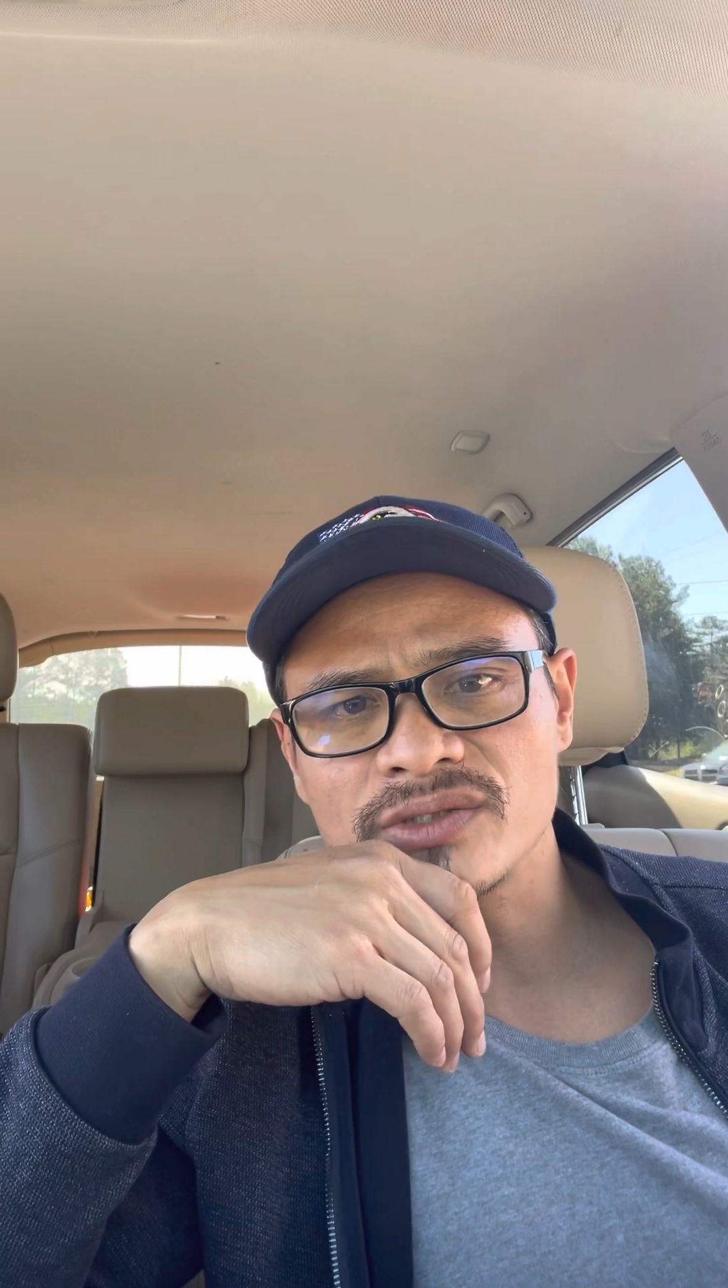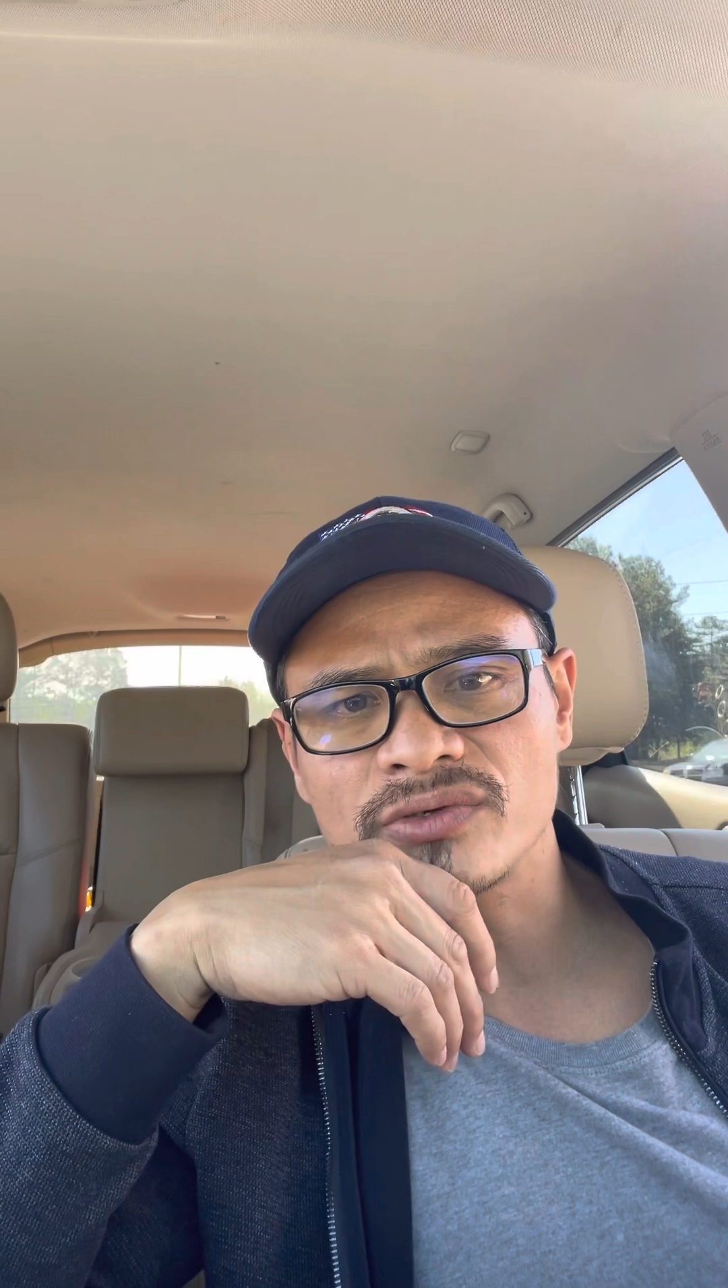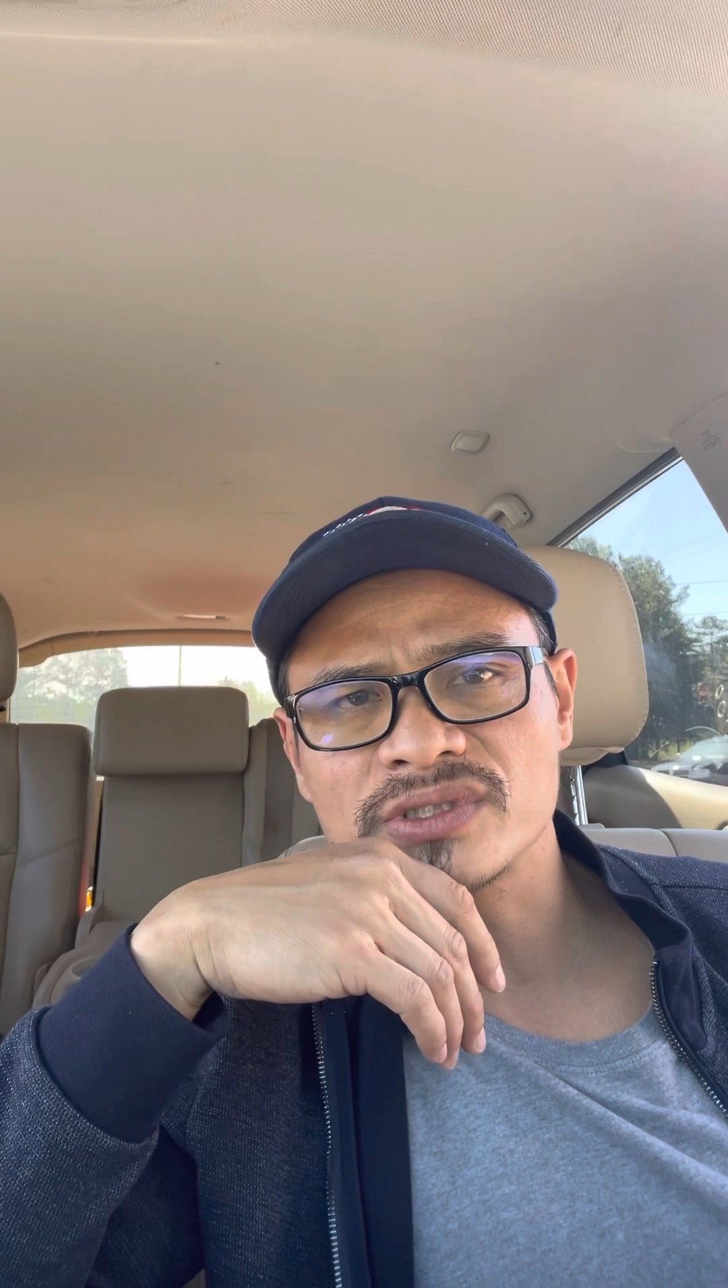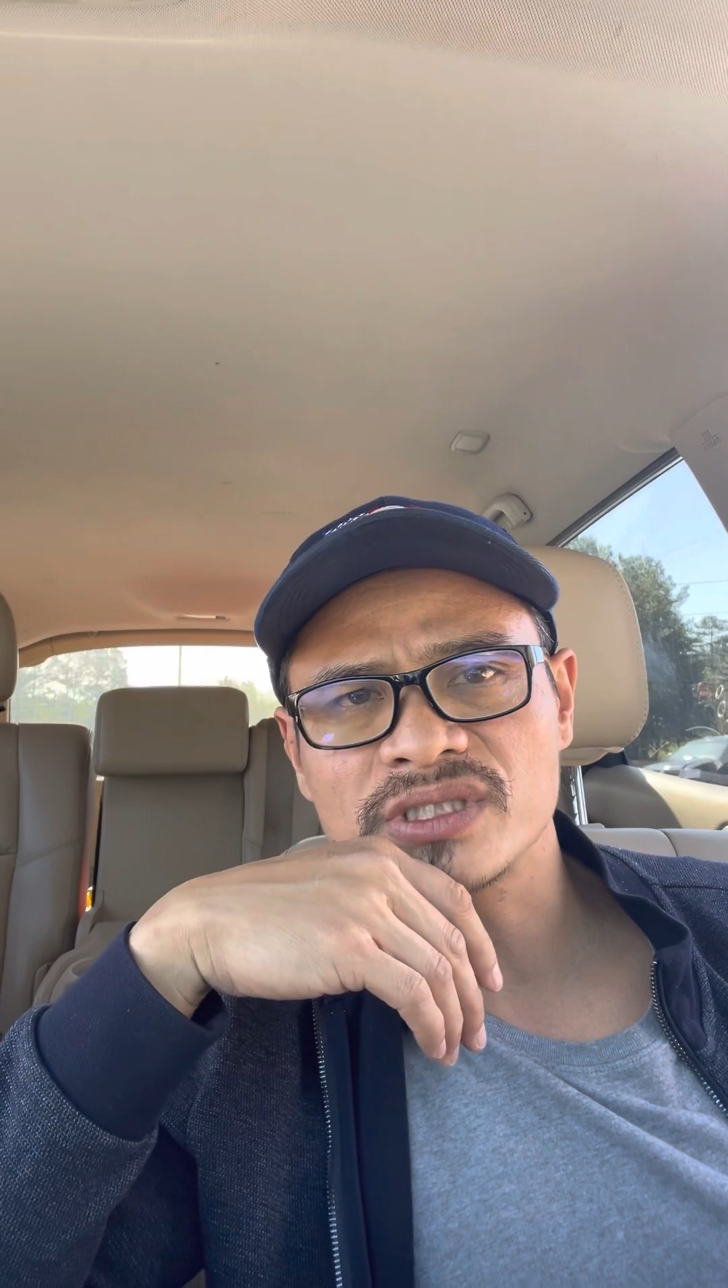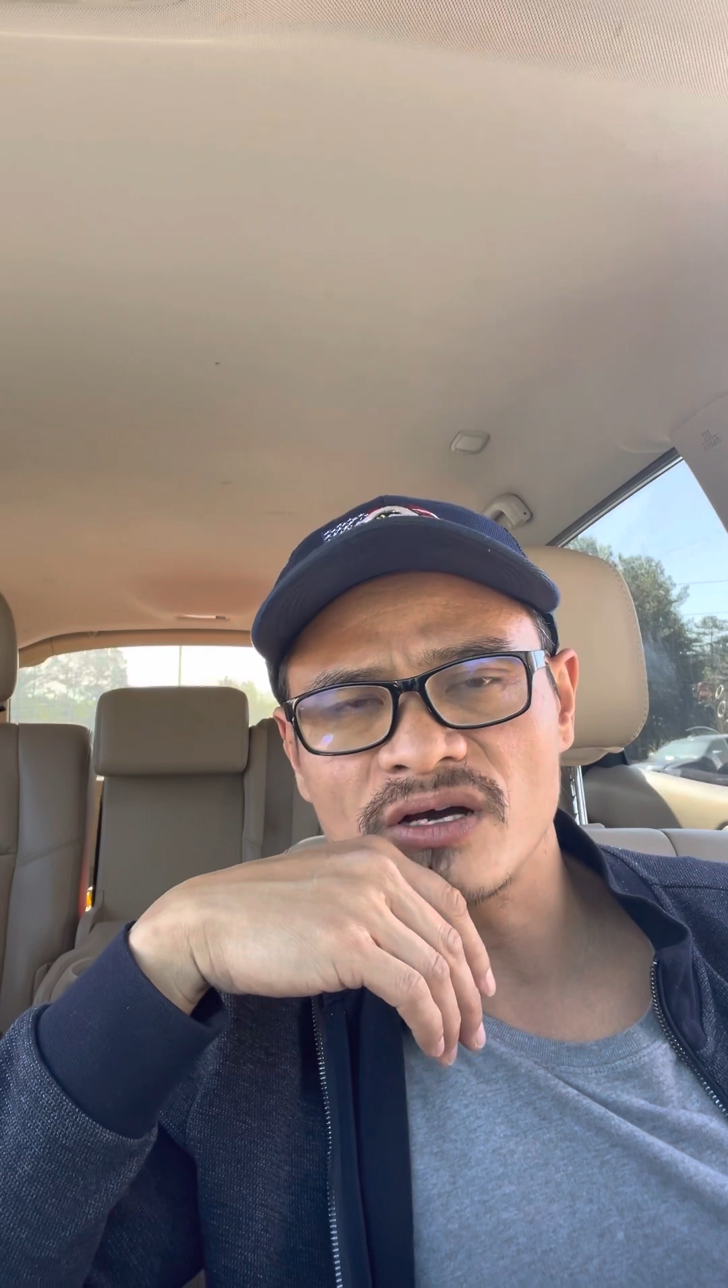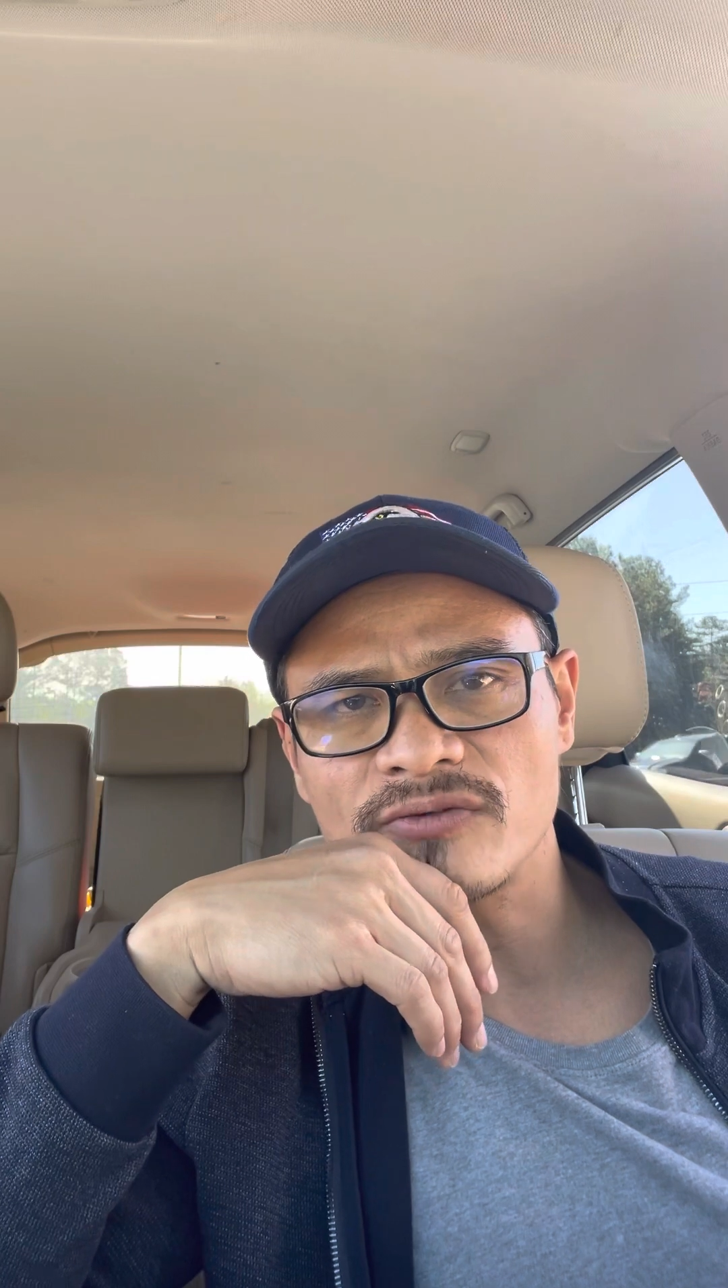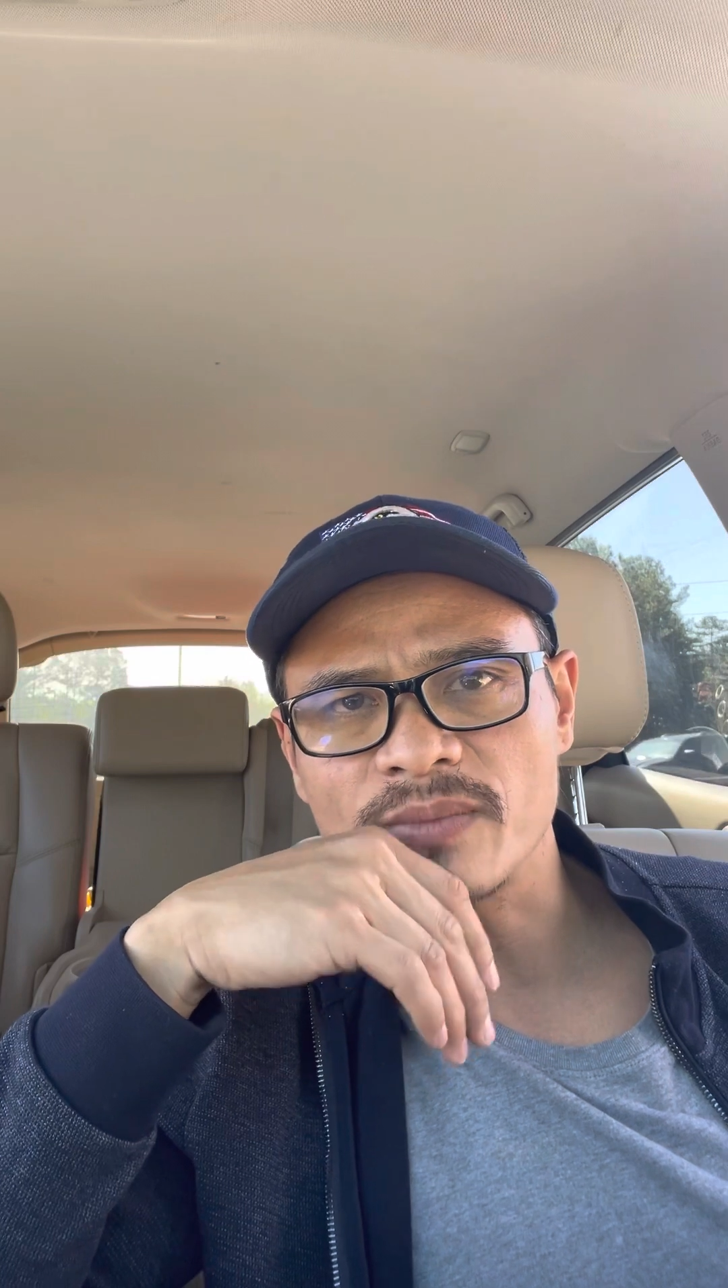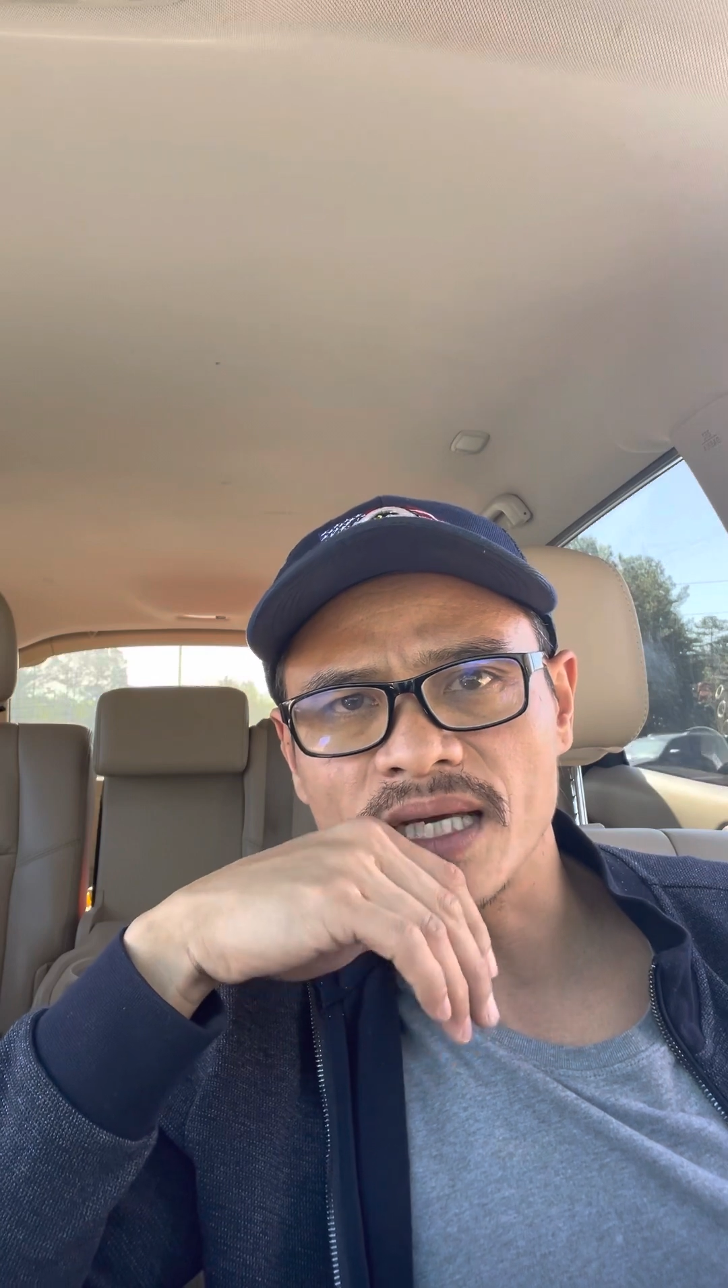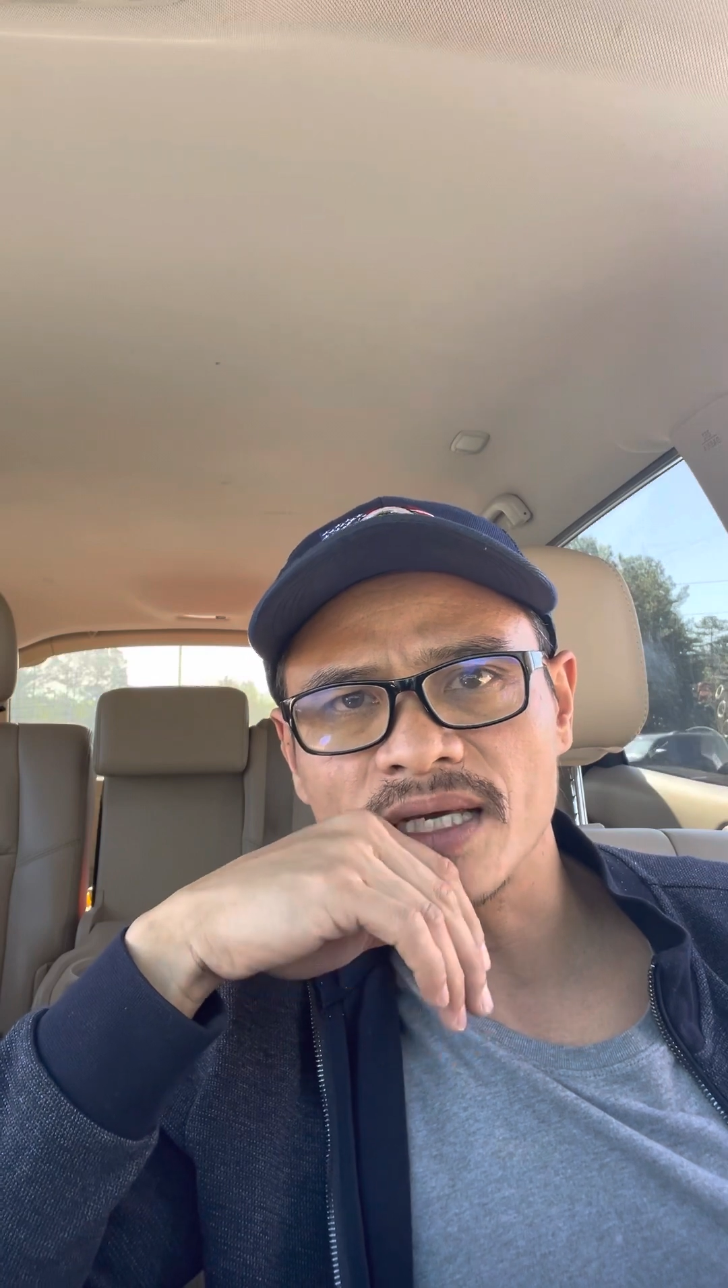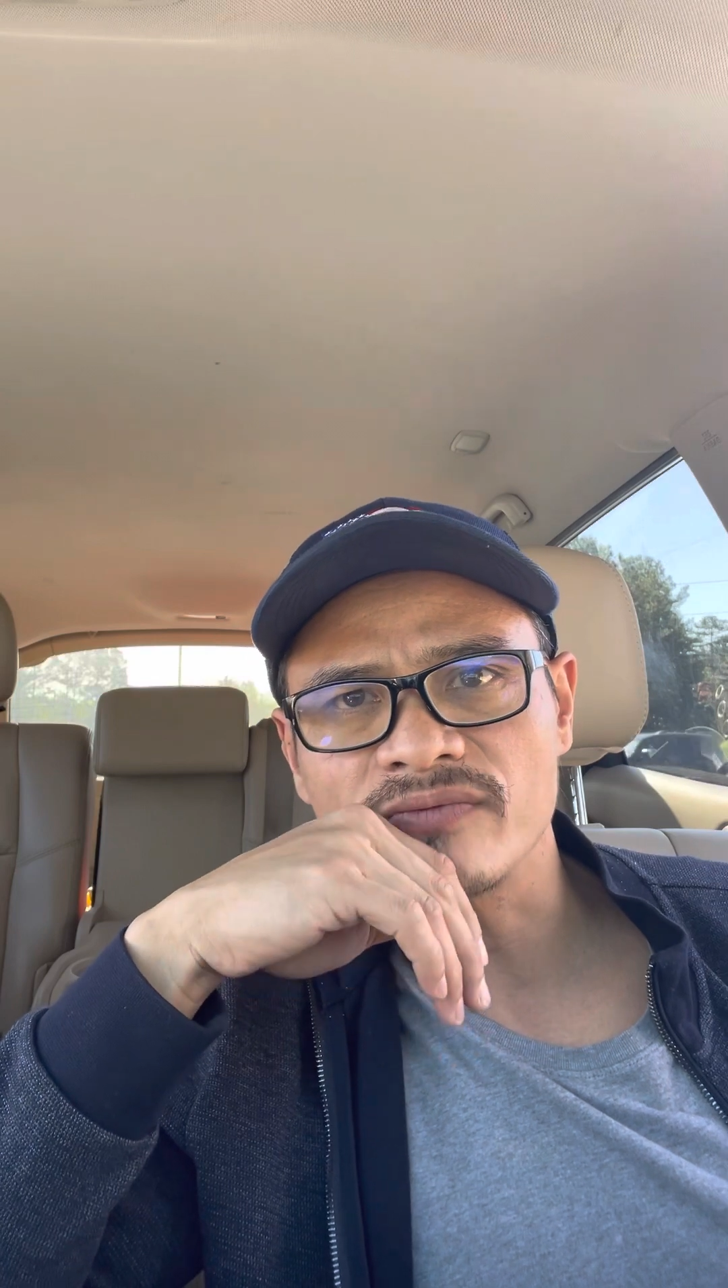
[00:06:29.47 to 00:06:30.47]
yourself, man.